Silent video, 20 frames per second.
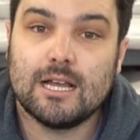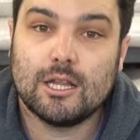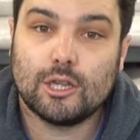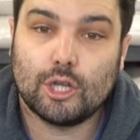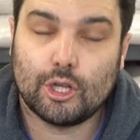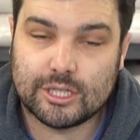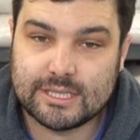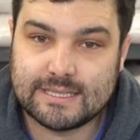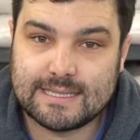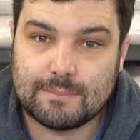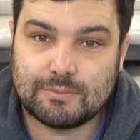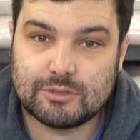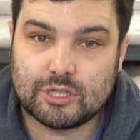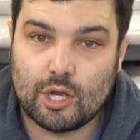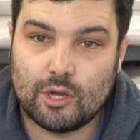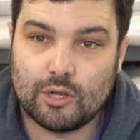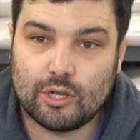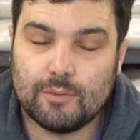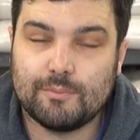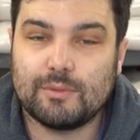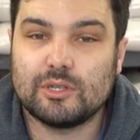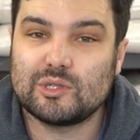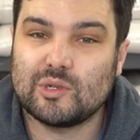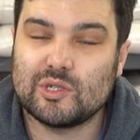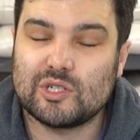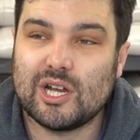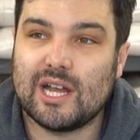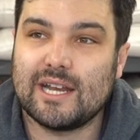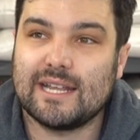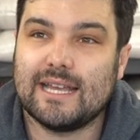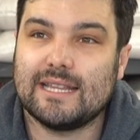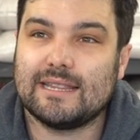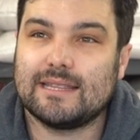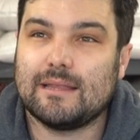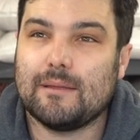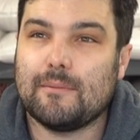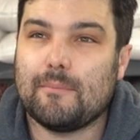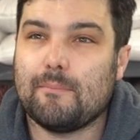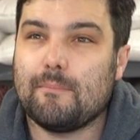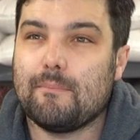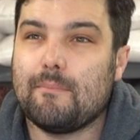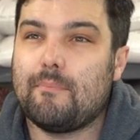A lot of steps going on because we're trying to get the